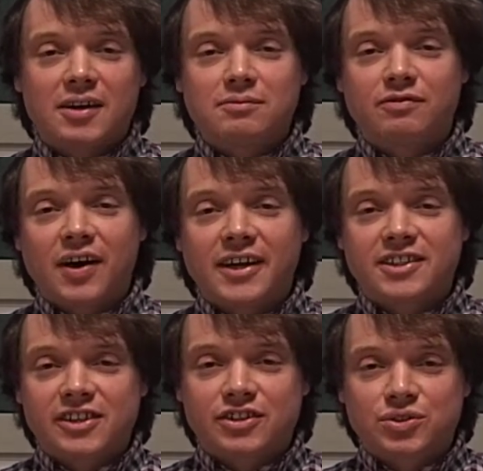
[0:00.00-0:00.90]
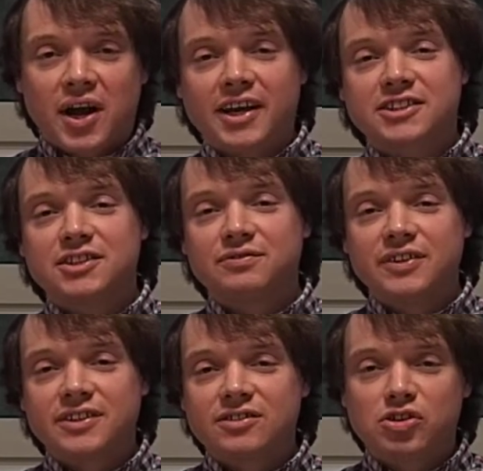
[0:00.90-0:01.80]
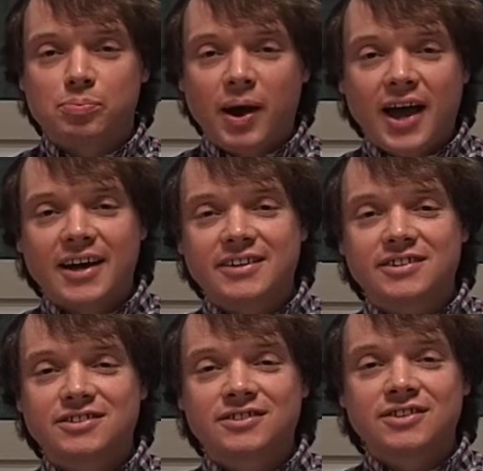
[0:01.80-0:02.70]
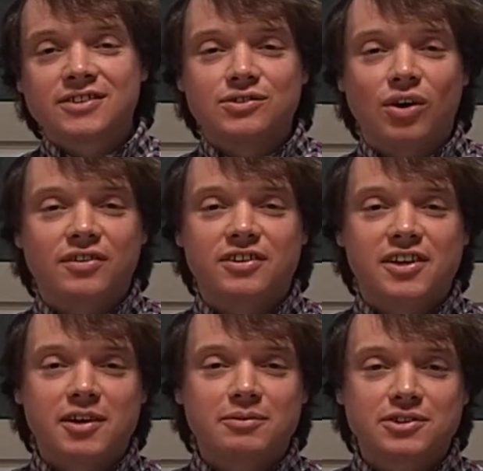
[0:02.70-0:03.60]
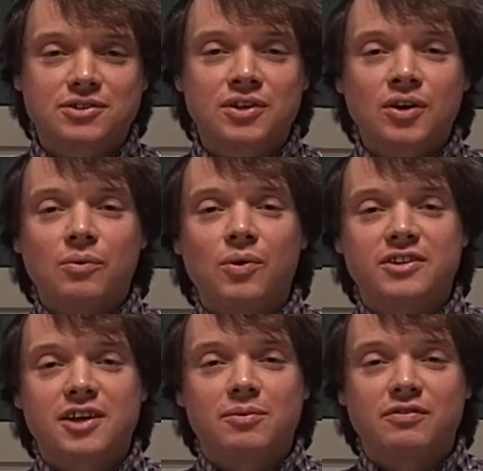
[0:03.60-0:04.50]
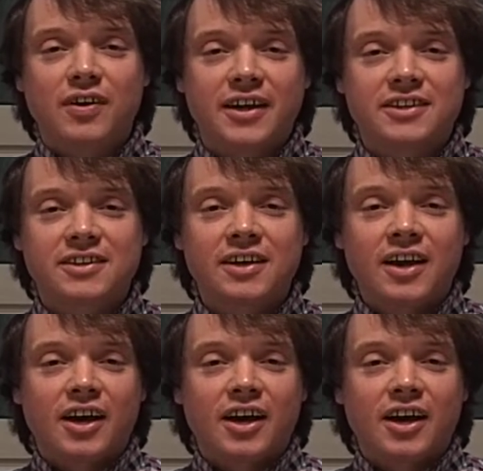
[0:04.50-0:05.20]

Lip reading: finds attractive in Japan is not the same as what someone finds